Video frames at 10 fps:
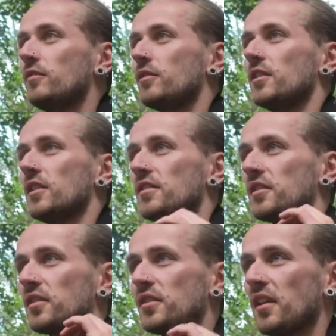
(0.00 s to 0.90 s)
for
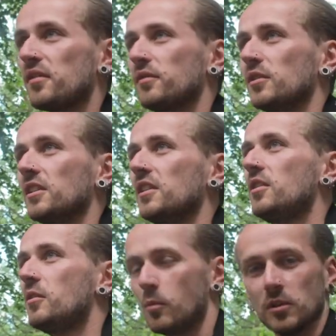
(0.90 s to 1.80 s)
successful
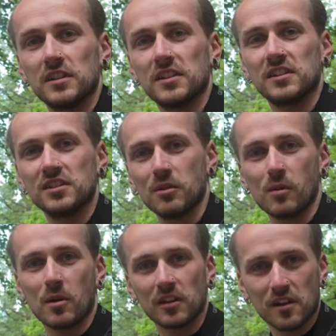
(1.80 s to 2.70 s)
woodland
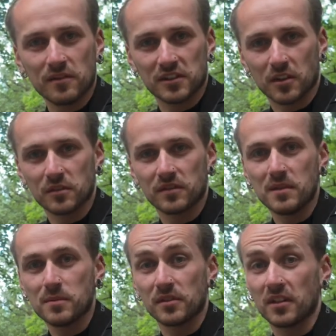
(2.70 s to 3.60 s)
wildlife
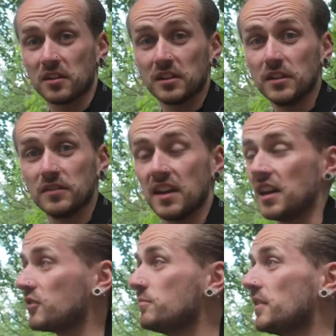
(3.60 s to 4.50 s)
photography, because I'd love to
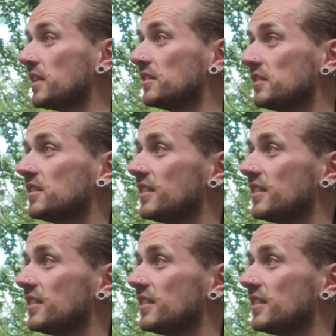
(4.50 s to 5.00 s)
hear them, and